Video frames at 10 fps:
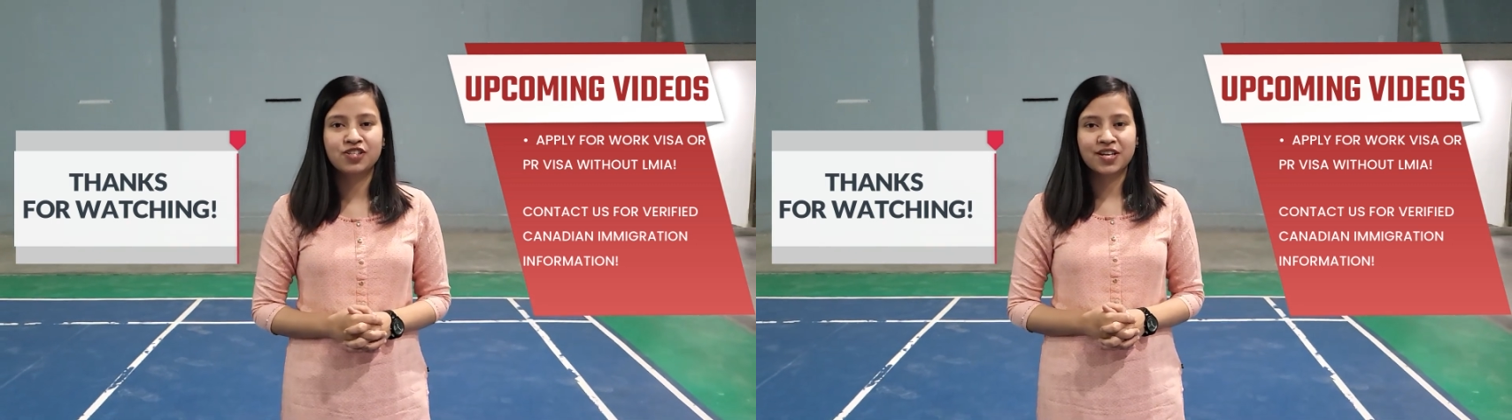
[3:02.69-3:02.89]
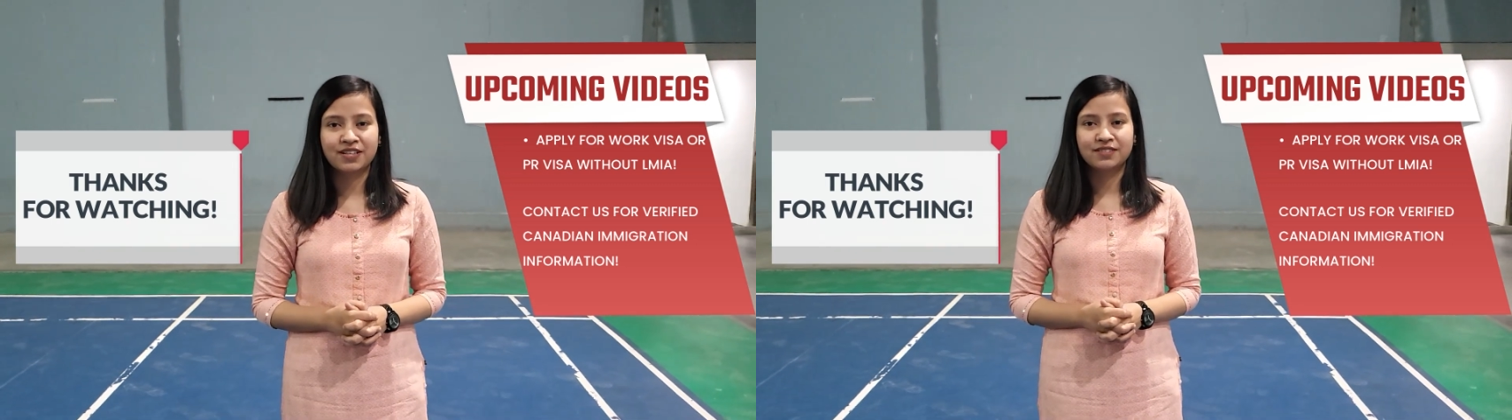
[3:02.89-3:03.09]

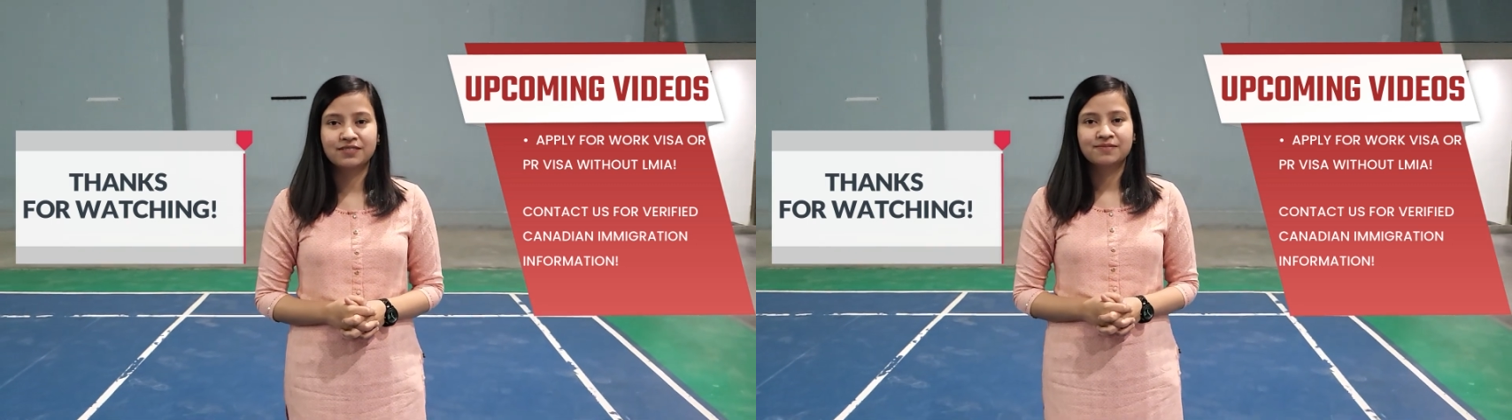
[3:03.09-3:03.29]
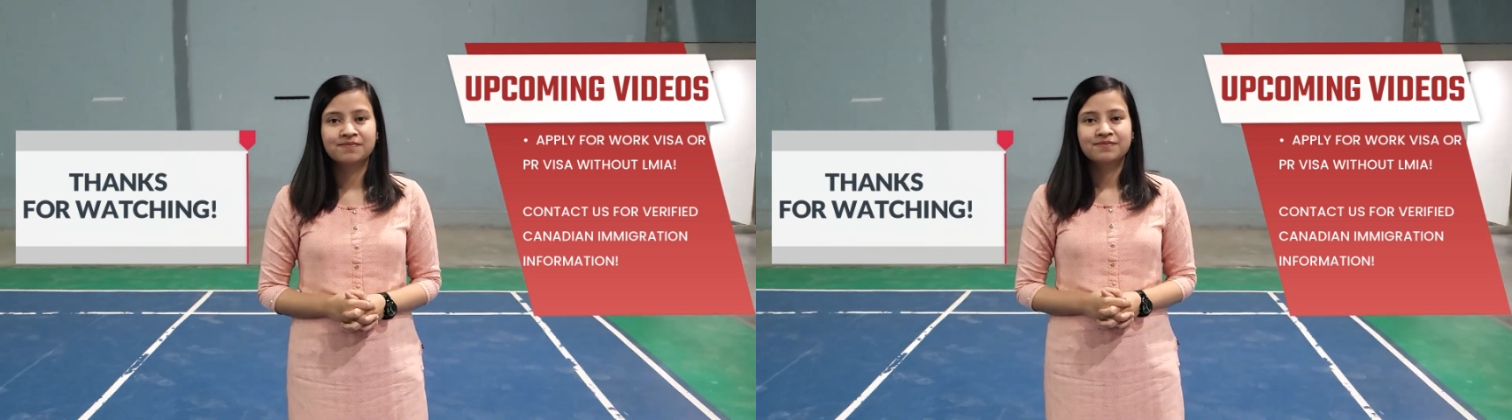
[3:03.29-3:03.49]
channel.
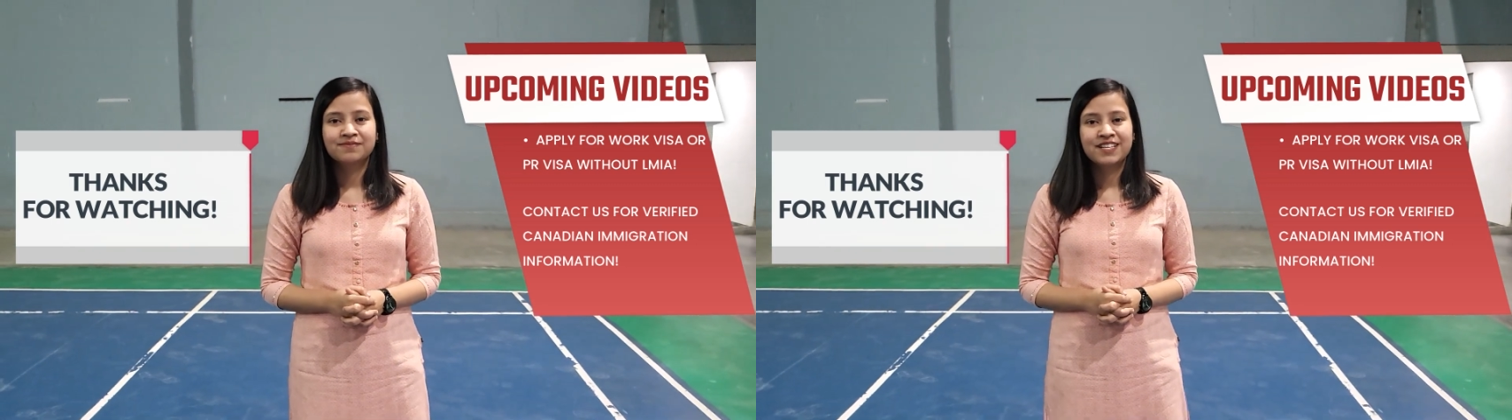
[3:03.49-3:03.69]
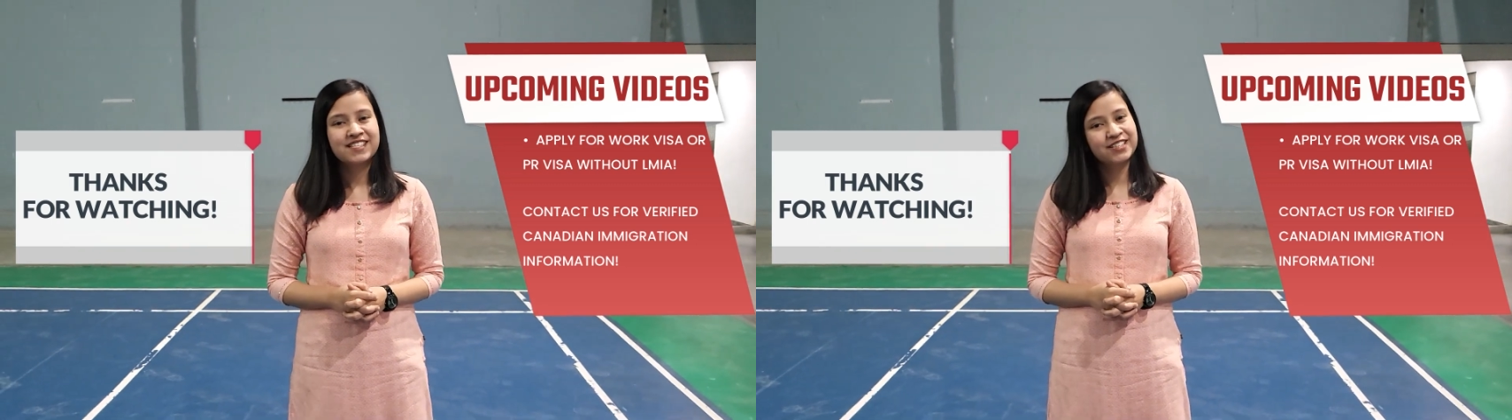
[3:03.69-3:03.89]

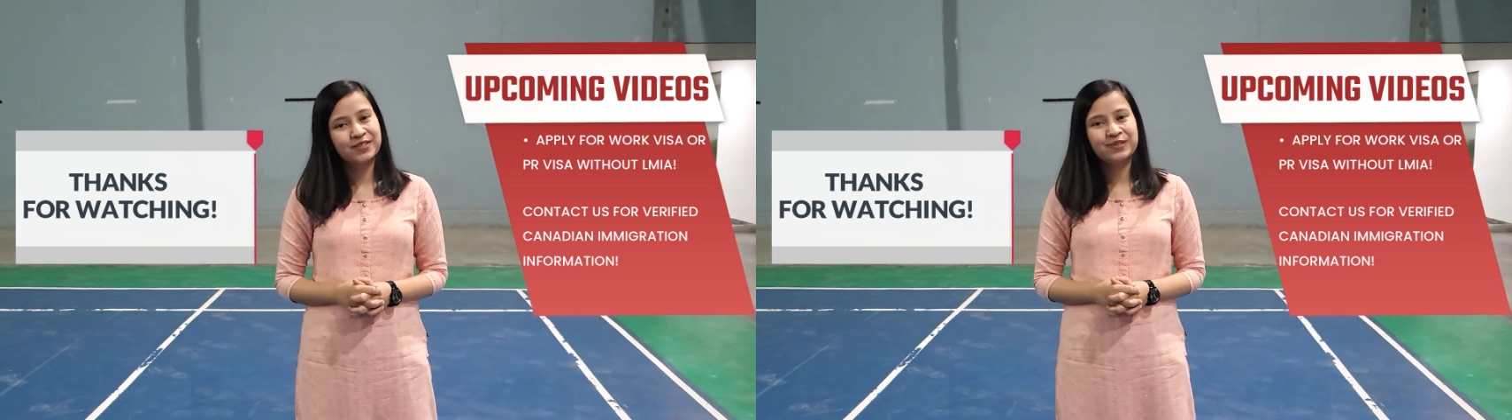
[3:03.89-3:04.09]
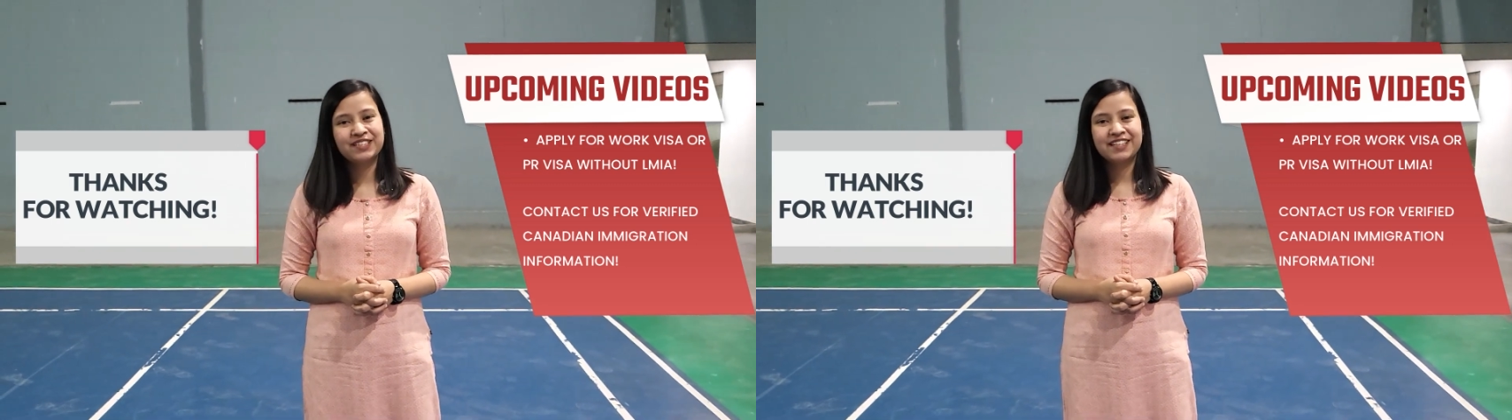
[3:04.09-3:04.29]
See
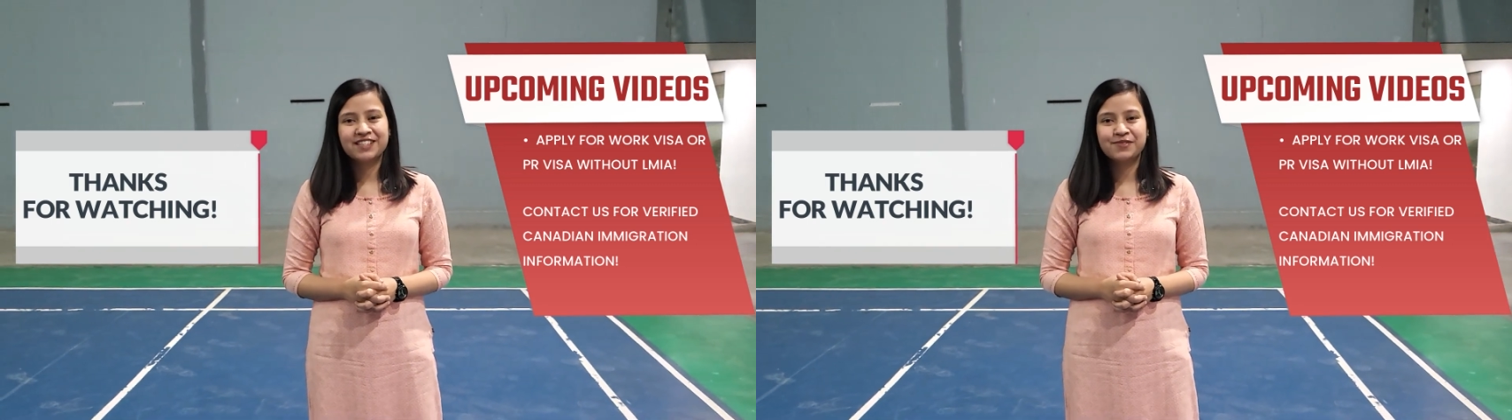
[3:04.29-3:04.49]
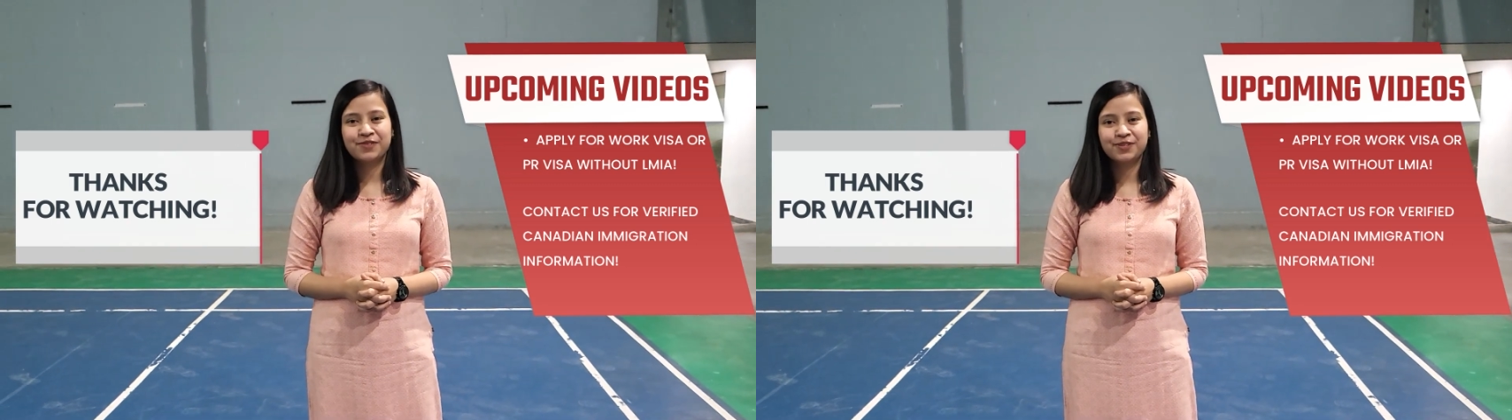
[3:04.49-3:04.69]
you in the
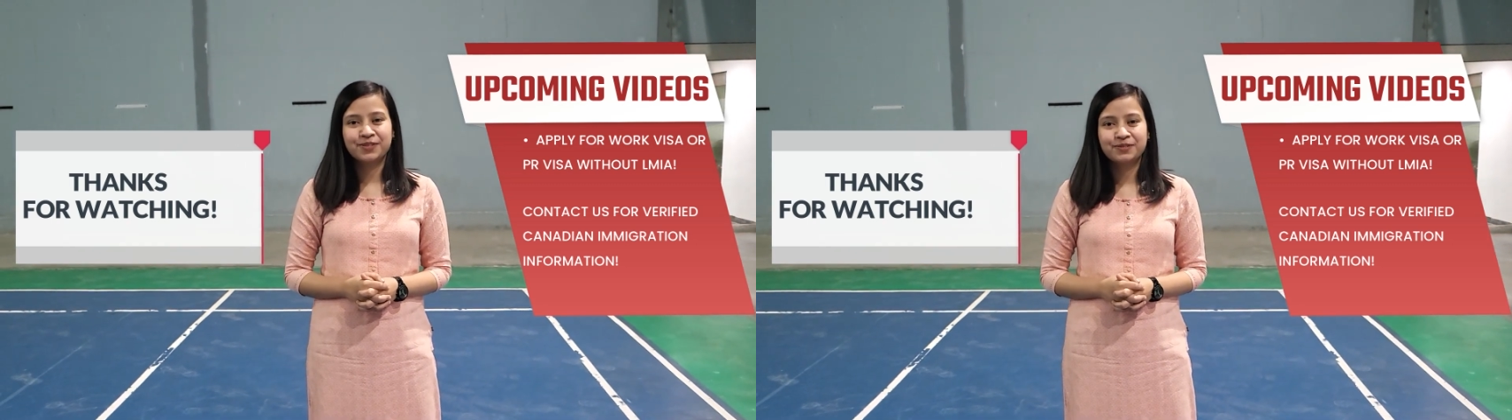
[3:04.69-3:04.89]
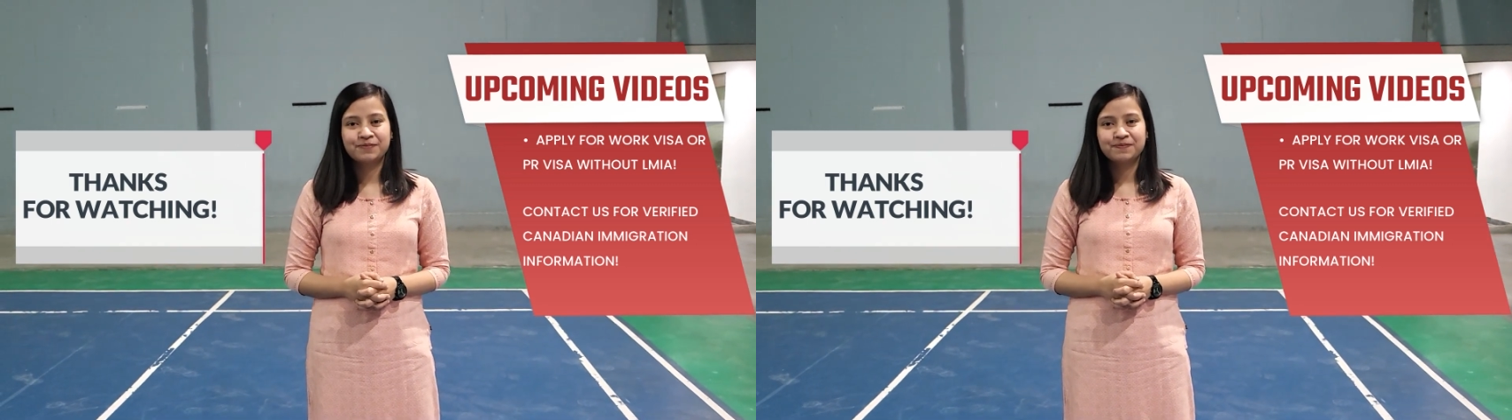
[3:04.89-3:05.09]
next video.